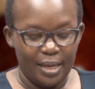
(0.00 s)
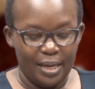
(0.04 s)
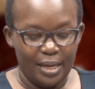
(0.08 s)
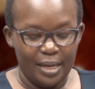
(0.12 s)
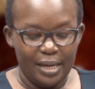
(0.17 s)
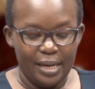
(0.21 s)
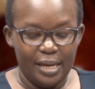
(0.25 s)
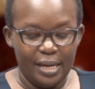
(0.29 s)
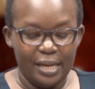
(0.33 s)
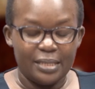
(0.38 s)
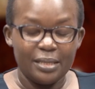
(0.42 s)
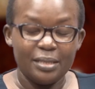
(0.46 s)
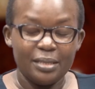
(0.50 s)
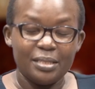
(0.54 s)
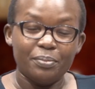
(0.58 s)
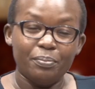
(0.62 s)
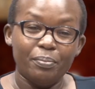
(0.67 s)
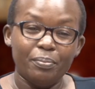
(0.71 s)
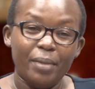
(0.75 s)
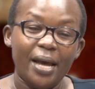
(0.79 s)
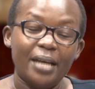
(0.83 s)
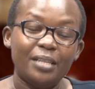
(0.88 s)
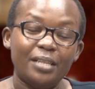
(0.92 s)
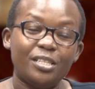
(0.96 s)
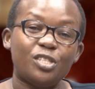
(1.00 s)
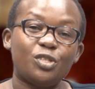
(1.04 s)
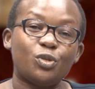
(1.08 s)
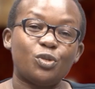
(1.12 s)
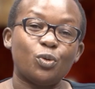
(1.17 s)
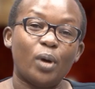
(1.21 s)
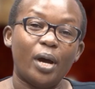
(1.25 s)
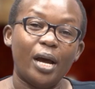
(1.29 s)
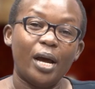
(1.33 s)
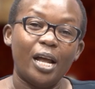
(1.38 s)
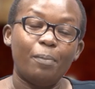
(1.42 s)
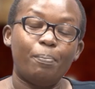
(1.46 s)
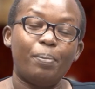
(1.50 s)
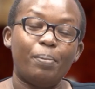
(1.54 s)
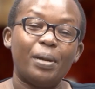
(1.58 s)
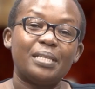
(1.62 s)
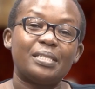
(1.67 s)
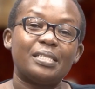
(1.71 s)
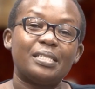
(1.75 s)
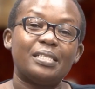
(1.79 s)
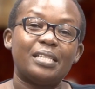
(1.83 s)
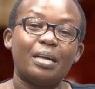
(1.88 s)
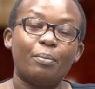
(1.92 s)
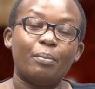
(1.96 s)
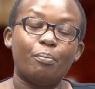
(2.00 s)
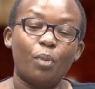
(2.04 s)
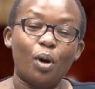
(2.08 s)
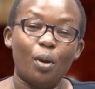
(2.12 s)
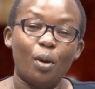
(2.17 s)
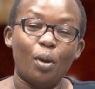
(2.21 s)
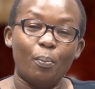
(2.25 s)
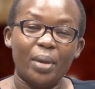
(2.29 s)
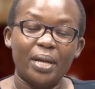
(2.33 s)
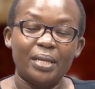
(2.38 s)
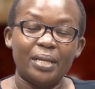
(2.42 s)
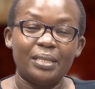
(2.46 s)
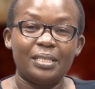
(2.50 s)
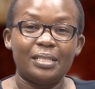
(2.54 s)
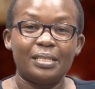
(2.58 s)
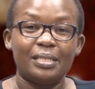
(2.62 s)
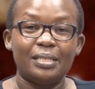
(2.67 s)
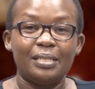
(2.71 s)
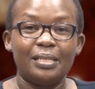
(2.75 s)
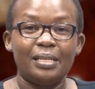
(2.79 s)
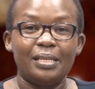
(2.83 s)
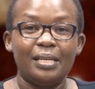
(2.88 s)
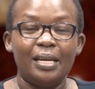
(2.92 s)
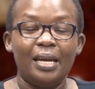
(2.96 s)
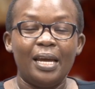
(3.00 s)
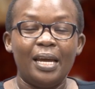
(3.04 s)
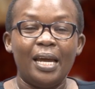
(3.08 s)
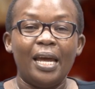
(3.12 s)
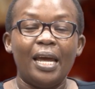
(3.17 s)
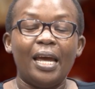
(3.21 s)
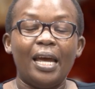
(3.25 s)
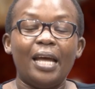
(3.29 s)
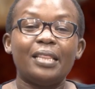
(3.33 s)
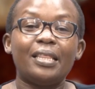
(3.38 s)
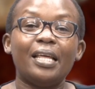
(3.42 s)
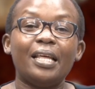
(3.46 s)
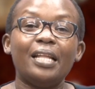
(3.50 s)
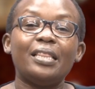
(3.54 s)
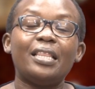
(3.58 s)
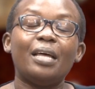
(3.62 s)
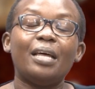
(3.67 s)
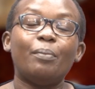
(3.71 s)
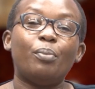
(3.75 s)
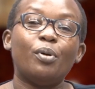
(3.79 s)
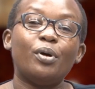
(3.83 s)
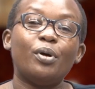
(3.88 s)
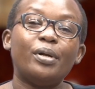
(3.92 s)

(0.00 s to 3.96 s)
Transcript: It is meant to help us in the moment, and then the body